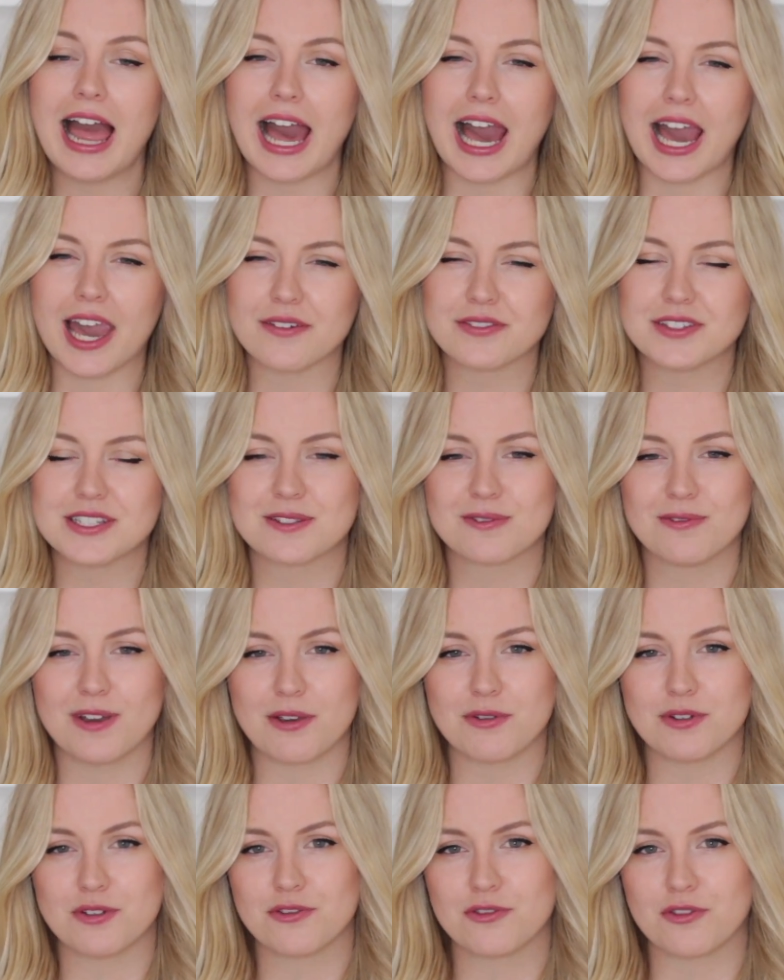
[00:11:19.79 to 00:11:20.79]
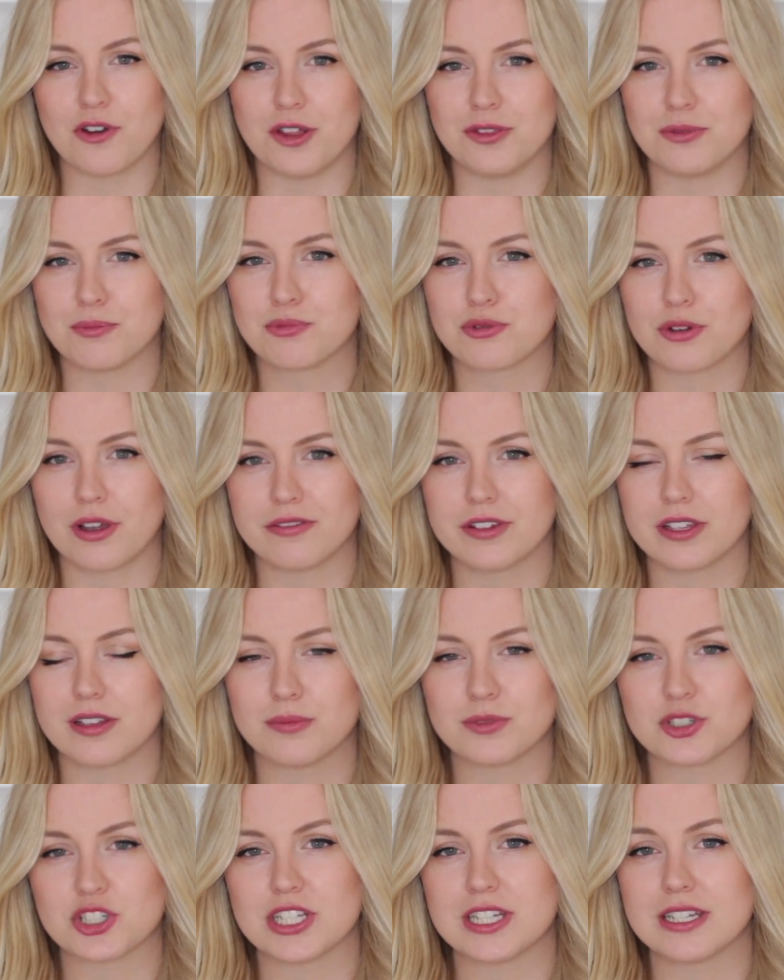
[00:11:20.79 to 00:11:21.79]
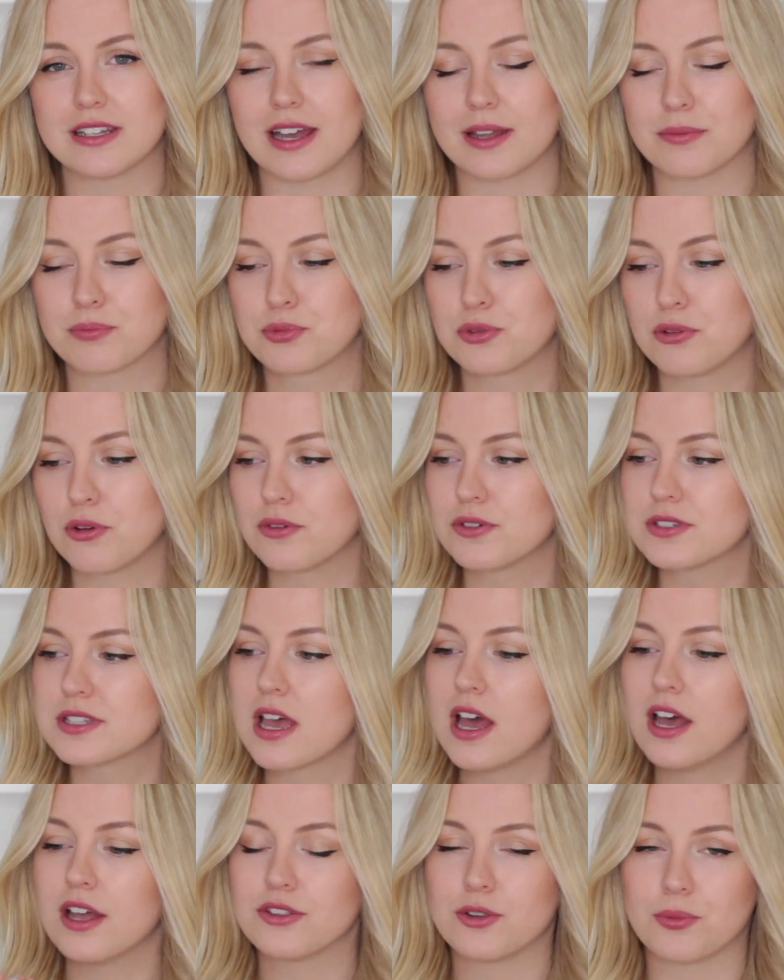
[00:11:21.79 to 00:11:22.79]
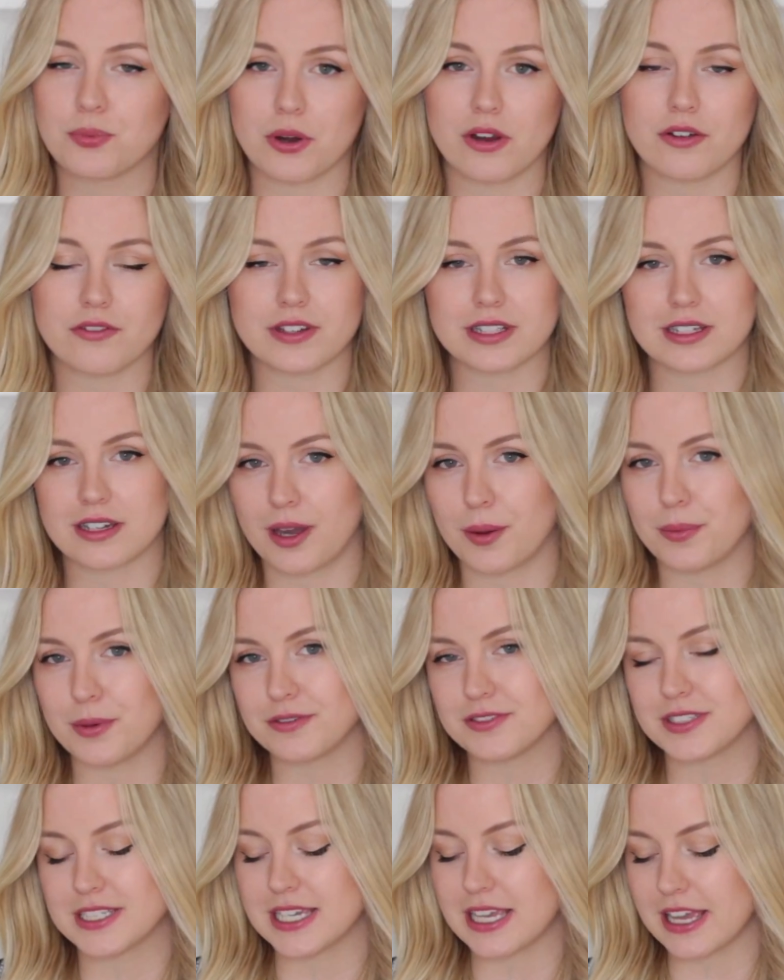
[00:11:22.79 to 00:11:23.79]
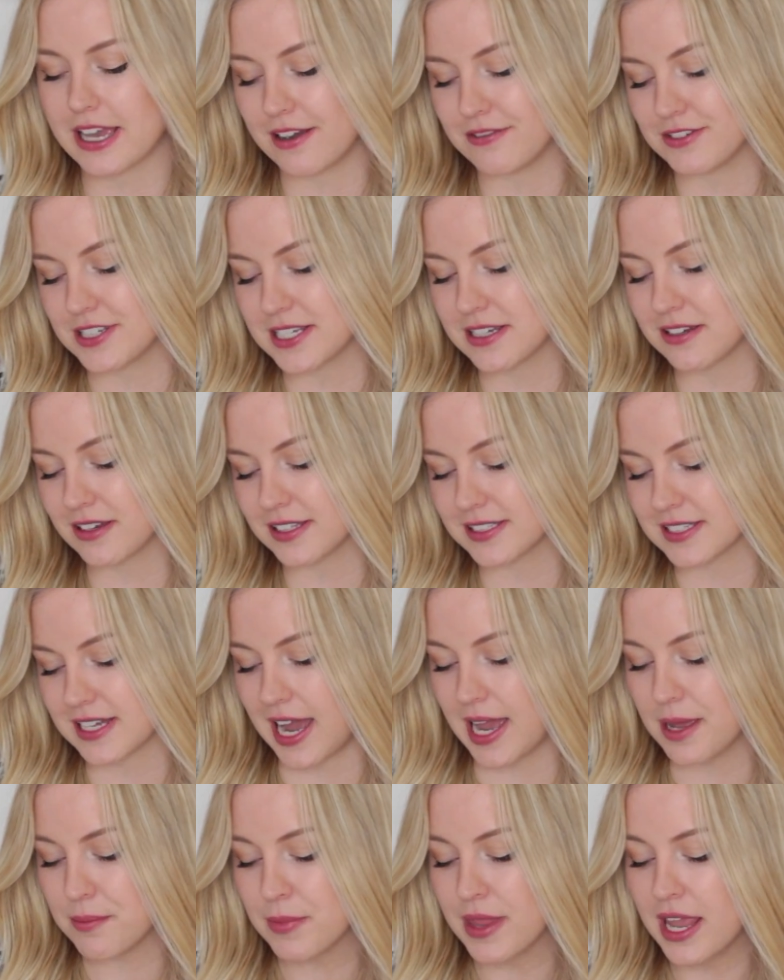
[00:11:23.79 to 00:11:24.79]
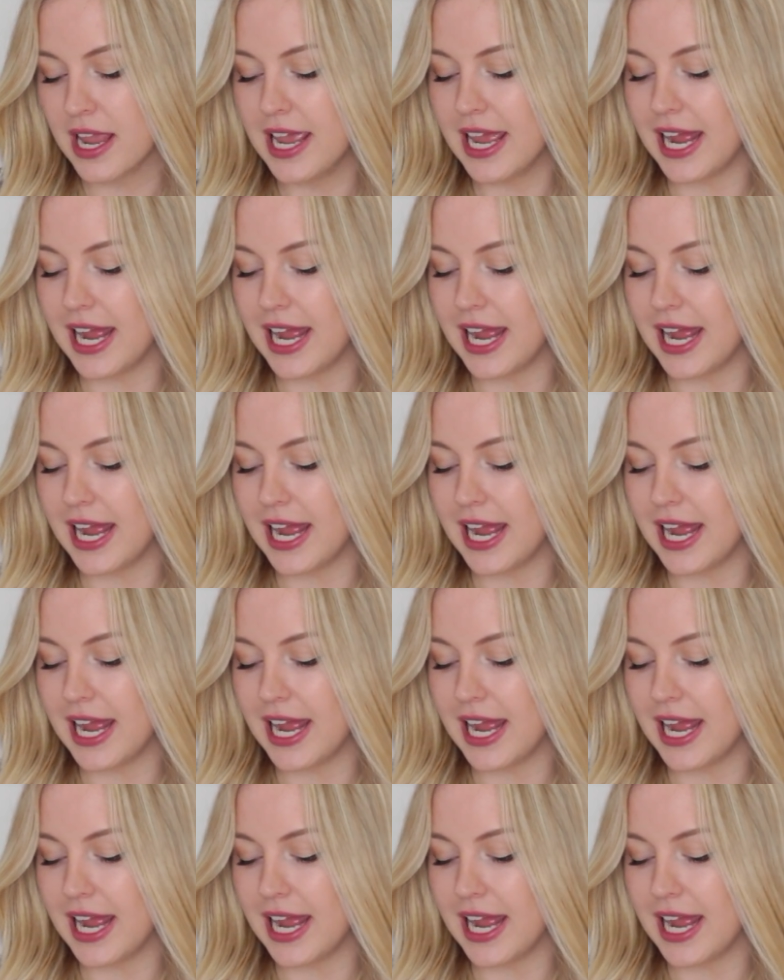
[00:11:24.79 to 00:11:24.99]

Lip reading: I have this very fun Breville machine that brews the perfect cup of tea every single time.